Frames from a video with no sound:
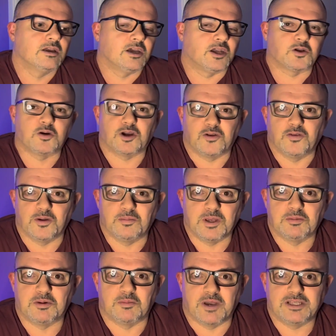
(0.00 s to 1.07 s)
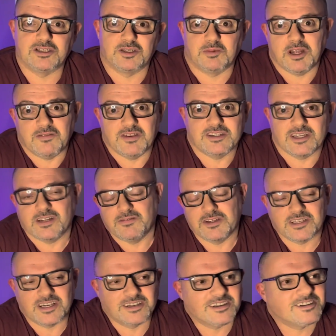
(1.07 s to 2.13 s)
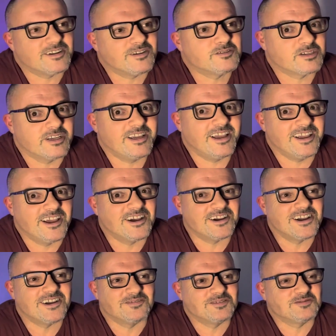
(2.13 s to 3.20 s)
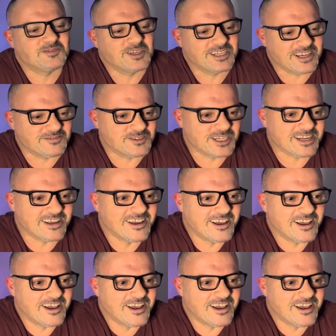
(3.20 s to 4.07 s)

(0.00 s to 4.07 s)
Like, quite a few people messaged me, have you seen it? I was like, yeah, I've seen it.